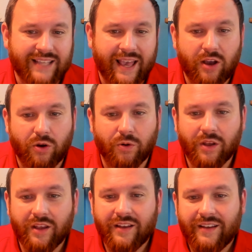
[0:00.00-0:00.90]
how
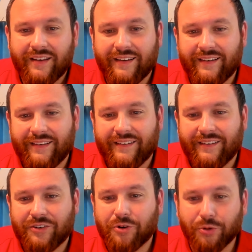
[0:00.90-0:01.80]

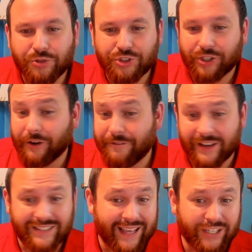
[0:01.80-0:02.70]
culture
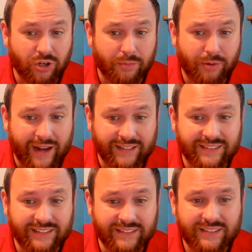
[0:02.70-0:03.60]
affects HR
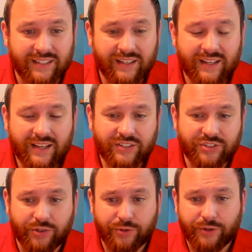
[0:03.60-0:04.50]
practices.
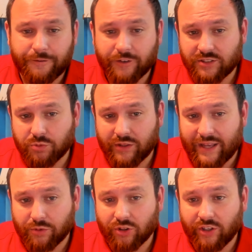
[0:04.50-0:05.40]
So the first one
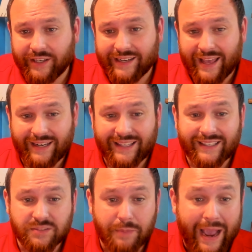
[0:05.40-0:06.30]
that we're looking at
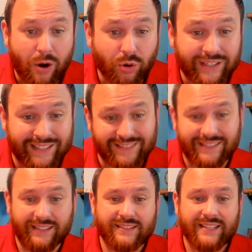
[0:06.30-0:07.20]
is power
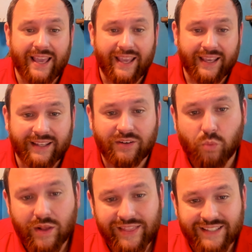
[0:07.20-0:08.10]
distance.
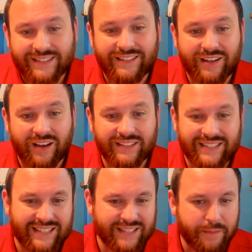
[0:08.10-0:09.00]
And what this does
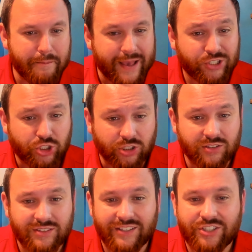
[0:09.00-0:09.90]
is it
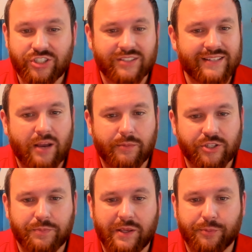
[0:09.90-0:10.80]
measures just how
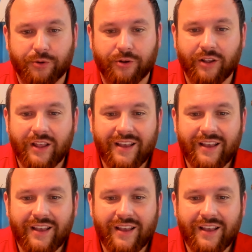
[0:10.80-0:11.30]
much people